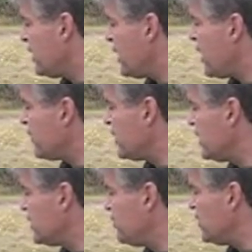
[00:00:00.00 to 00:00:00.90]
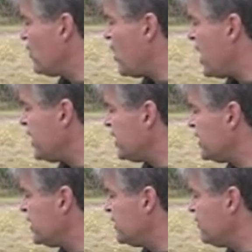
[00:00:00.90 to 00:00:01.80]
Everything's been
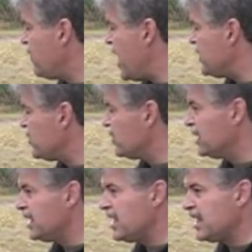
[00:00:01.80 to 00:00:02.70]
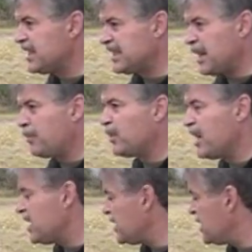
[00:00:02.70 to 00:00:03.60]
wired manually and
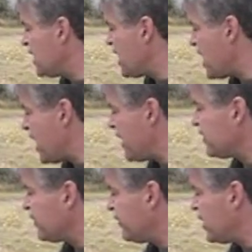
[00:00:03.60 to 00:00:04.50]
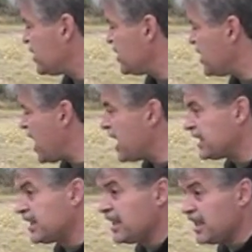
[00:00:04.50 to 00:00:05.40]
separated, and I have to function
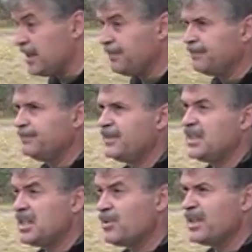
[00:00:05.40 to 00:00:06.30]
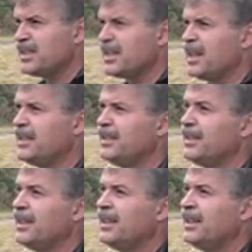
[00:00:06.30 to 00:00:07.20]
as the sequence
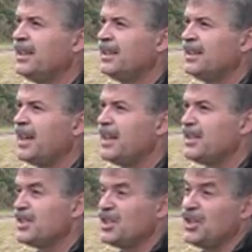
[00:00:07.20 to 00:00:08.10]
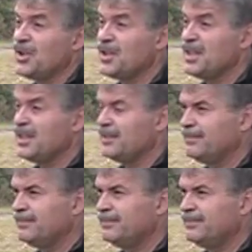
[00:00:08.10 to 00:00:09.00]
and security
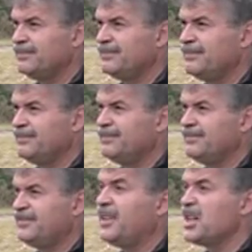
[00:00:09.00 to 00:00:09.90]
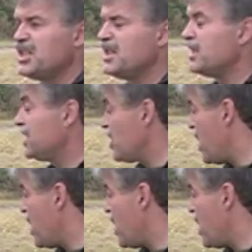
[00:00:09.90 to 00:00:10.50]
function as the